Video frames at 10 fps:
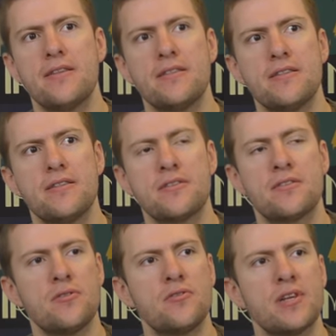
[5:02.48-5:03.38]
the
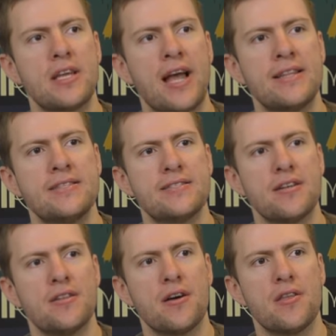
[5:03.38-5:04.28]
story ends at
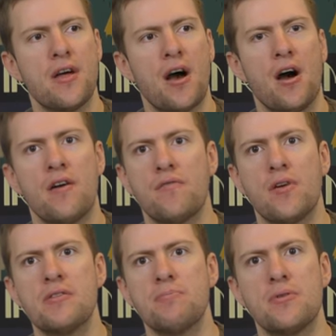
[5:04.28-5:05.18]
like the
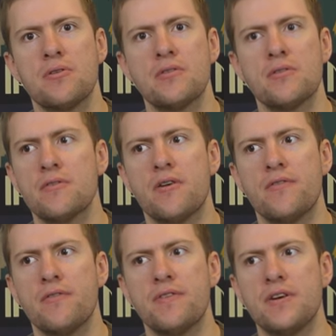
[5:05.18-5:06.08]
halfway point of a
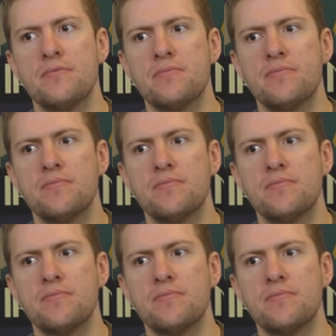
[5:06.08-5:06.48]
film.